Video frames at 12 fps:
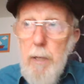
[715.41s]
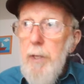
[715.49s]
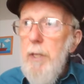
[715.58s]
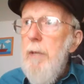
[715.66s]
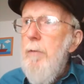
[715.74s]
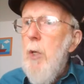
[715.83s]

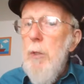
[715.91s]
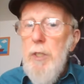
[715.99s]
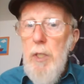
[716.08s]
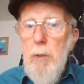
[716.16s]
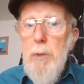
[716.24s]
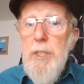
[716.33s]
that they've got to
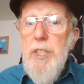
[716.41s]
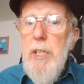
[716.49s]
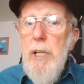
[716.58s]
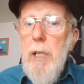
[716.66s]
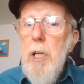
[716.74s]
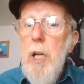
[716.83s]
go and see
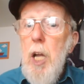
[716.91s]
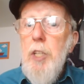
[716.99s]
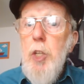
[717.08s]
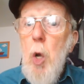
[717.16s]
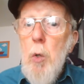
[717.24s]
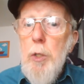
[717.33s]
a
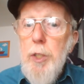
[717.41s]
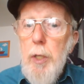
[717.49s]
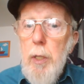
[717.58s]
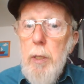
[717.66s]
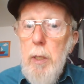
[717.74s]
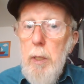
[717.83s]

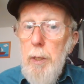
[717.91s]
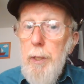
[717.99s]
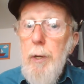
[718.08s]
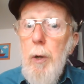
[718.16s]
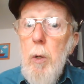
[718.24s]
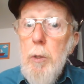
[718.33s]
doctor
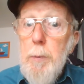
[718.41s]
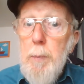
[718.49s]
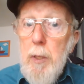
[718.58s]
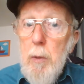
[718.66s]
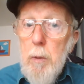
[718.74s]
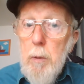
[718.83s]
in a
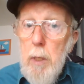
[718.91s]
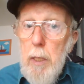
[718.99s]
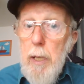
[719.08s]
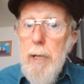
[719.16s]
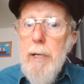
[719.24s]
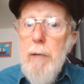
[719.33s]
hospital
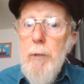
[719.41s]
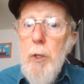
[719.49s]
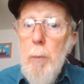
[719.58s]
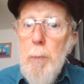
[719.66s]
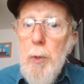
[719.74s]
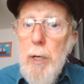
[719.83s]
and have an
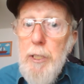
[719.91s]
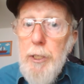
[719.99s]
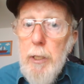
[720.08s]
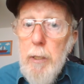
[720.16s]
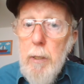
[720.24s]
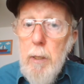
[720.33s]

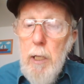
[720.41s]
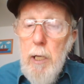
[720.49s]
operation,